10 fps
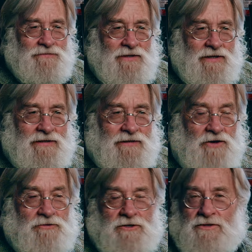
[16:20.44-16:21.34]
like
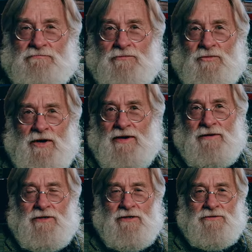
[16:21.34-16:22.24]
others way
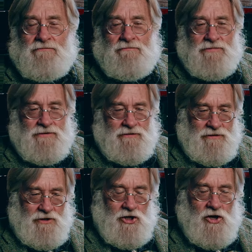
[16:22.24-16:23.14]
you know
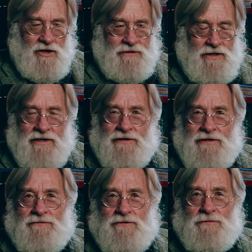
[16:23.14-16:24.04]
along the line
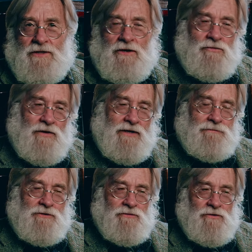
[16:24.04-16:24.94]
after, but right
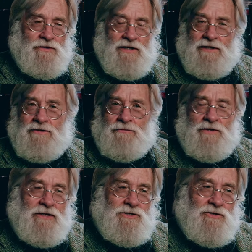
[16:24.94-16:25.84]
up to Rodin,
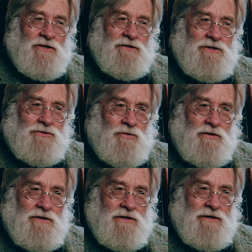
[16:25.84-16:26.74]
what they saw in his
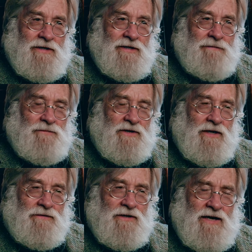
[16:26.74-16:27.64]
work, they,
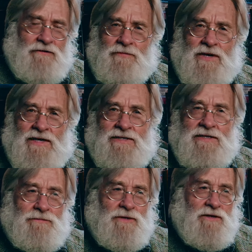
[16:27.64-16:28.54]
they gave him an
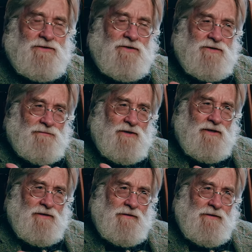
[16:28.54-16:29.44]
idea because there's
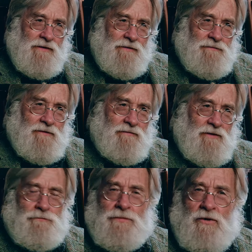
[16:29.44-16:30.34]
something
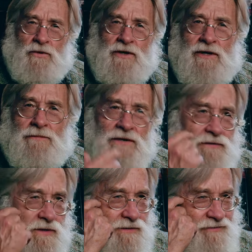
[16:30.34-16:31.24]
very poetic about
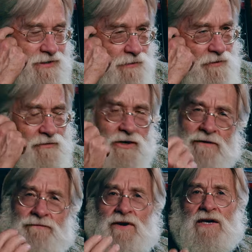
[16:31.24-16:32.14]
this, something very
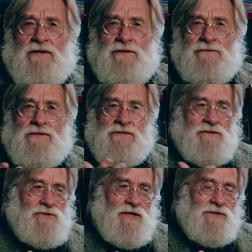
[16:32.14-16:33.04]
evocative and
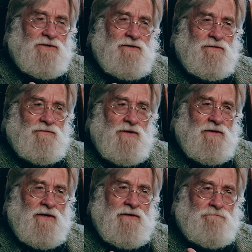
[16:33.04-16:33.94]
suggestive
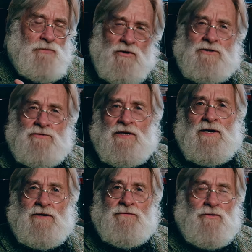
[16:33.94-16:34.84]
in a poetry
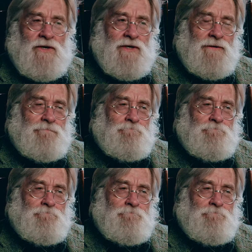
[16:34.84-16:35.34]
kind of a way,